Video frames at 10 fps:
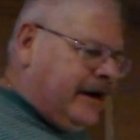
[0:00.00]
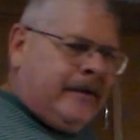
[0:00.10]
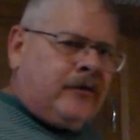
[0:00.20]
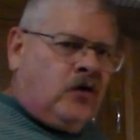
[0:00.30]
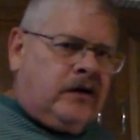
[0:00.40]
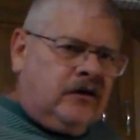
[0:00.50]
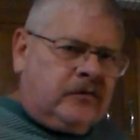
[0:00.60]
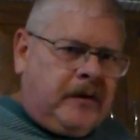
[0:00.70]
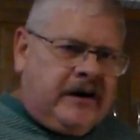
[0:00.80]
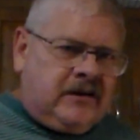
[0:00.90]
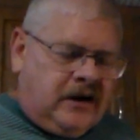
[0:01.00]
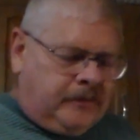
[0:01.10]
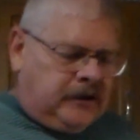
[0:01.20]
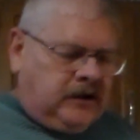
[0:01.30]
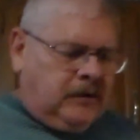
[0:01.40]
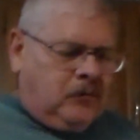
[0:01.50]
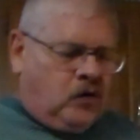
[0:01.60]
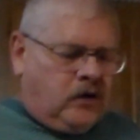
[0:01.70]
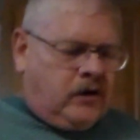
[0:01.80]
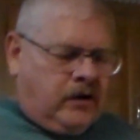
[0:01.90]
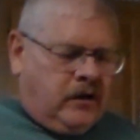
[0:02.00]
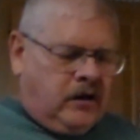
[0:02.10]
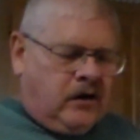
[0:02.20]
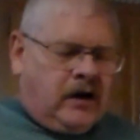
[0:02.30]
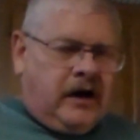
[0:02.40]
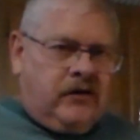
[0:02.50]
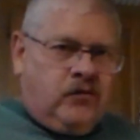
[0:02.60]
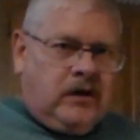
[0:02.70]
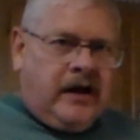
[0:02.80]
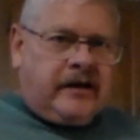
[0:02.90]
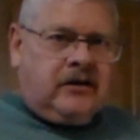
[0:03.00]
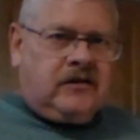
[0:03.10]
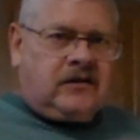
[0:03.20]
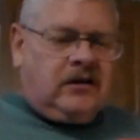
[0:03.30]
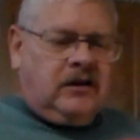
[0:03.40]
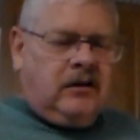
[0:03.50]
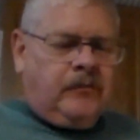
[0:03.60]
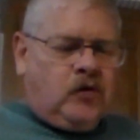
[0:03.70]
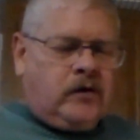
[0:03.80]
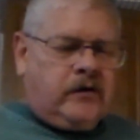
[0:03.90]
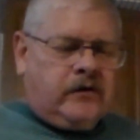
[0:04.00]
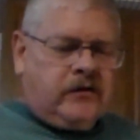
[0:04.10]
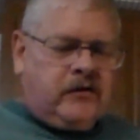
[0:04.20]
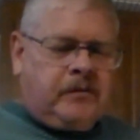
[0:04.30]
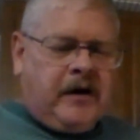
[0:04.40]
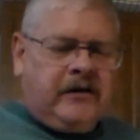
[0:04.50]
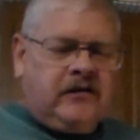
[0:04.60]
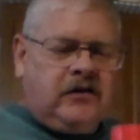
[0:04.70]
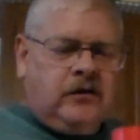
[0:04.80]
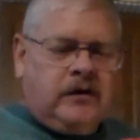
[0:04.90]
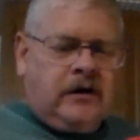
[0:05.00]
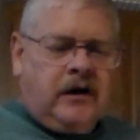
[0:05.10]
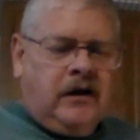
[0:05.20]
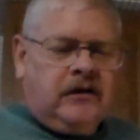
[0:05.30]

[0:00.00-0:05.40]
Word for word: I'm going to spice it up a little more I, we like just a little more spice to it.